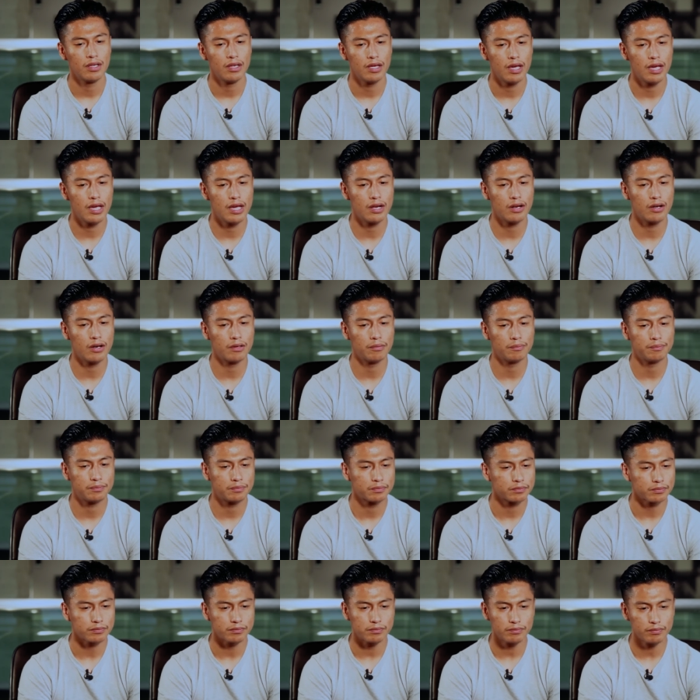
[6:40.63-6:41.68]
and um,
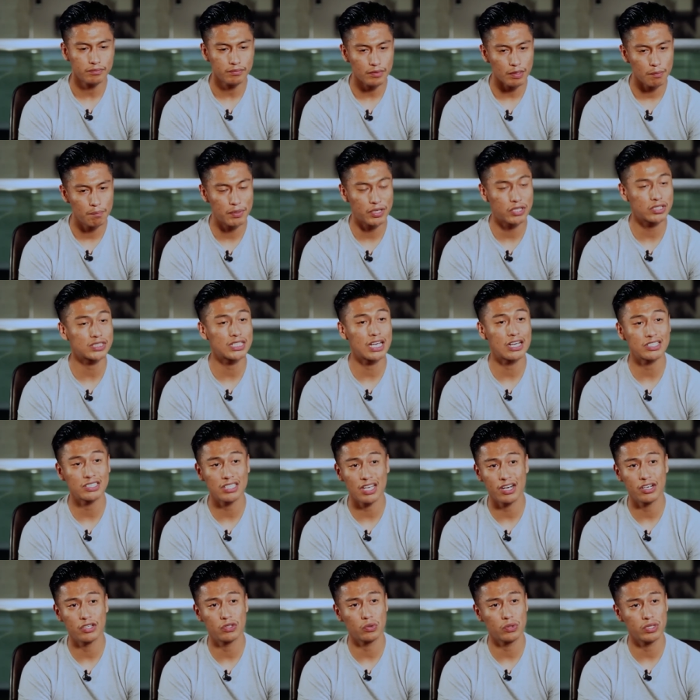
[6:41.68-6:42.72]
because I
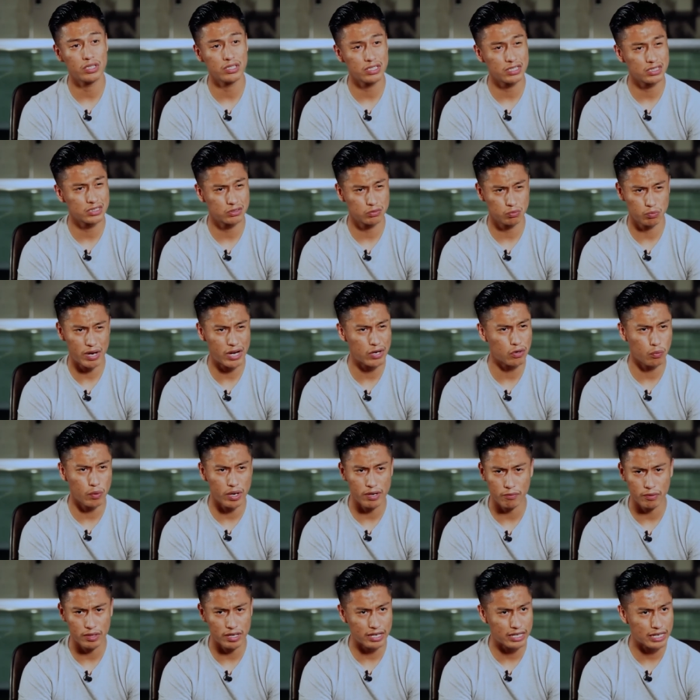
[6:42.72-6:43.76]
started doing this right away
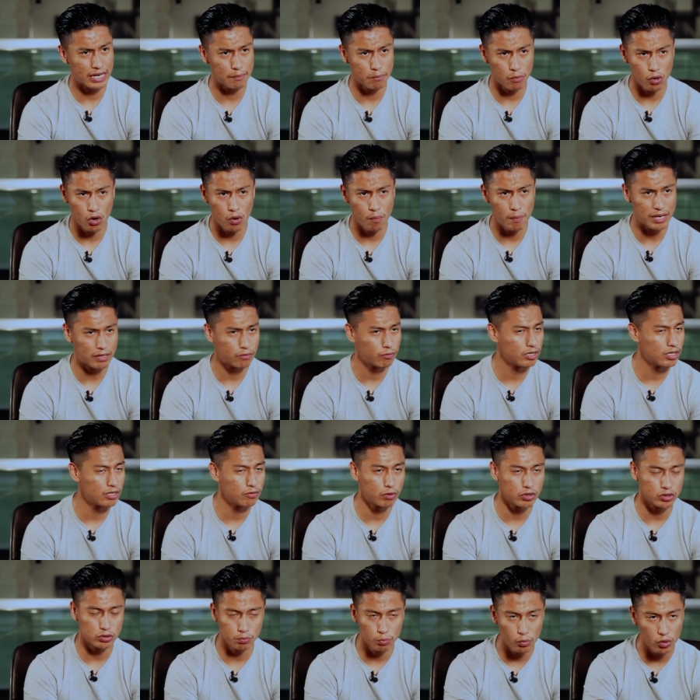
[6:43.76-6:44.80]
when I came home, I really
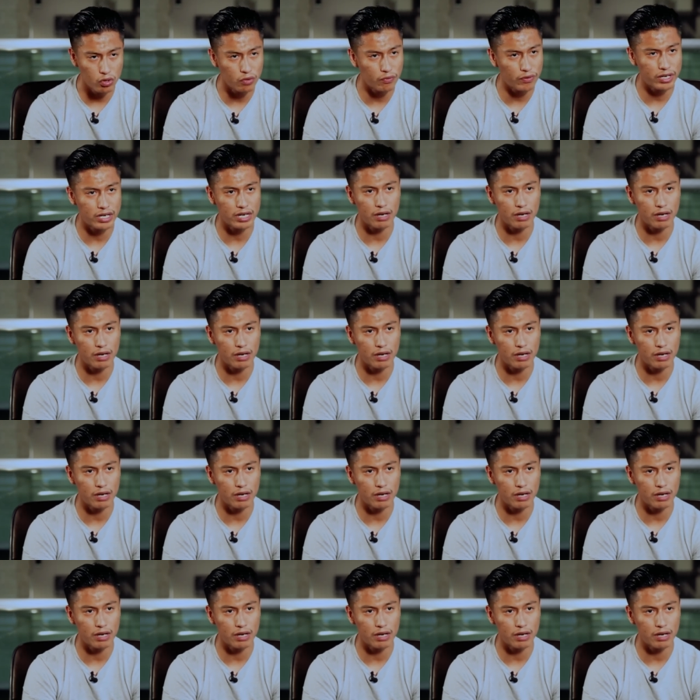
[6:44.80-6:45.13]
was motivated,